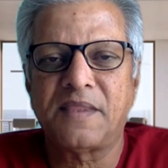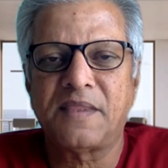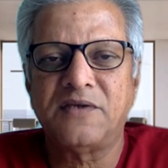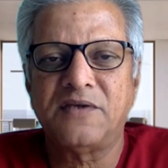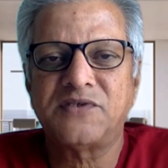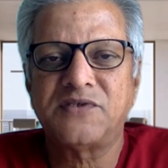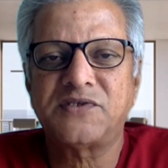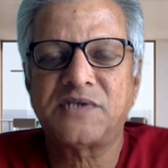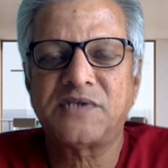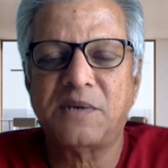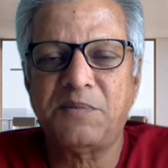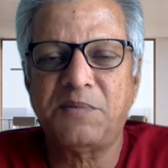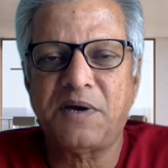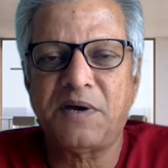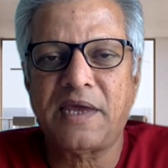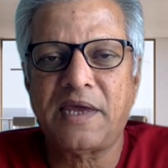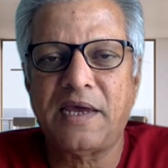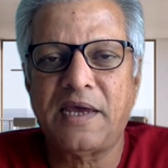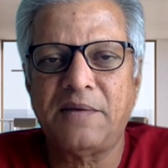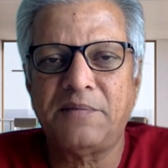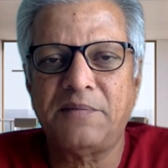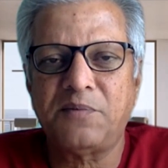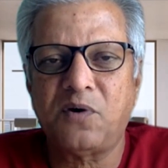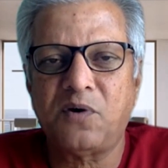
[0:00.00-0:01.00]
summer
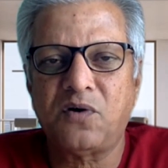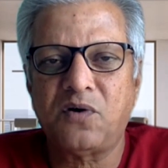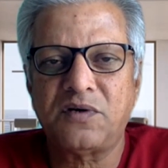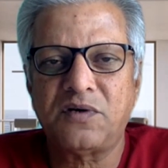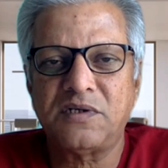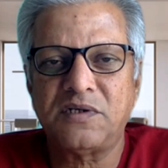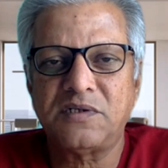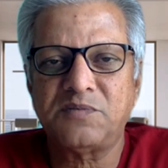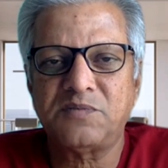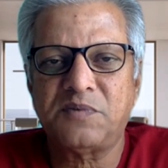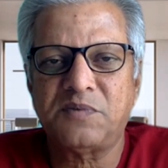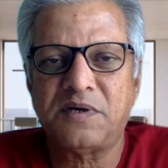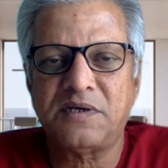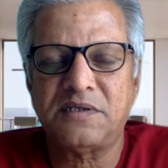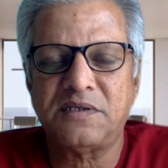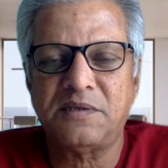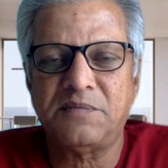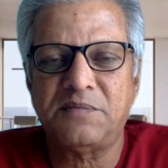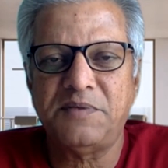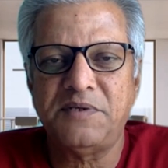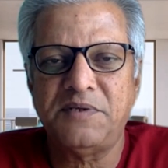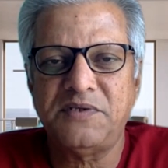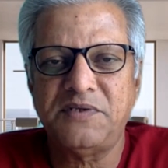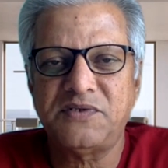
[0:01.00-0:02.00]
camp organized by the
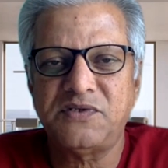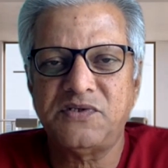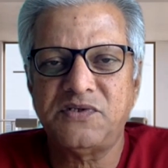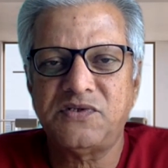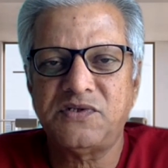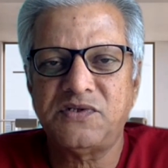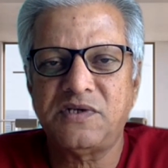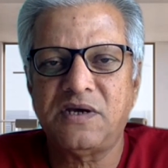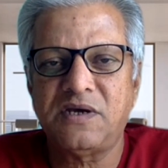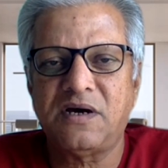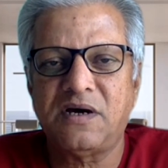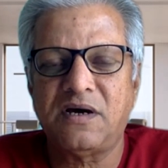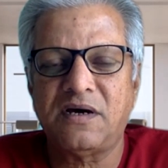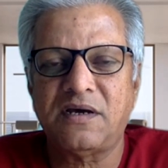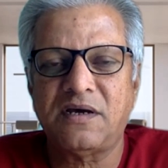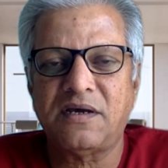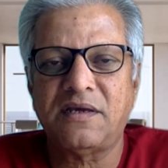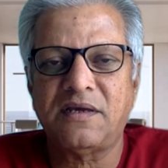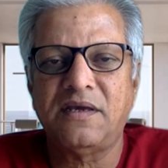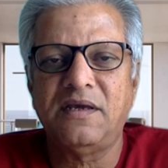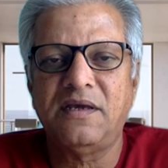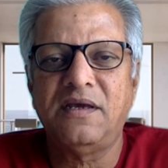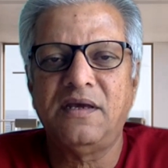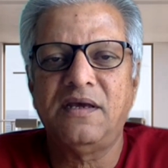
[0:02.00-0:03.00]
BCCI,
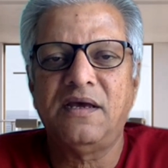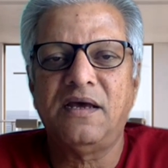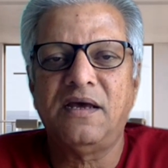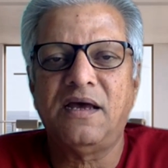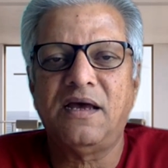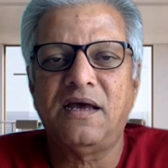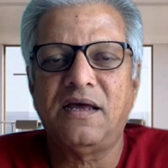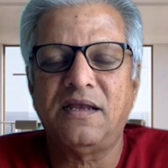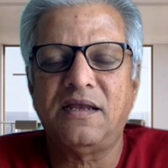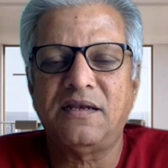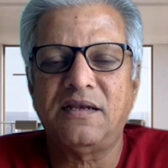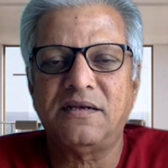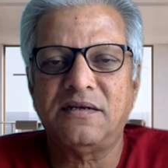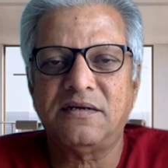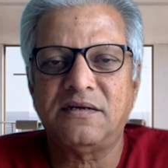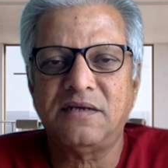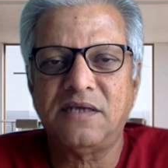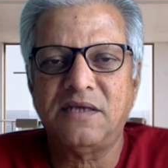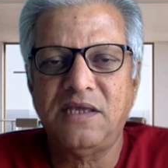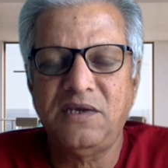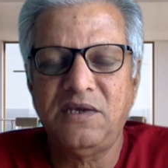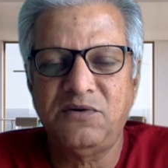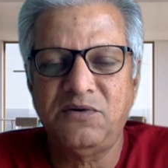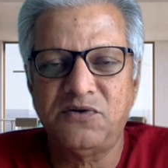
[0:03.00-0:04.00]
and
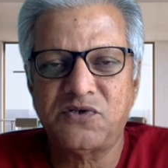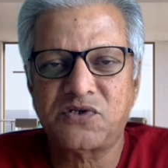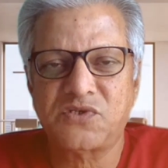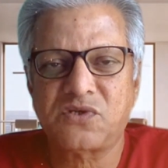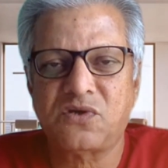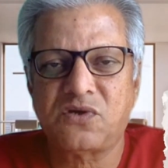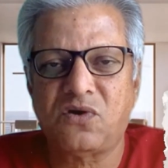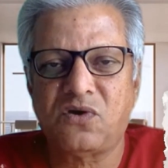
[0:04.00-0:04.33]
he was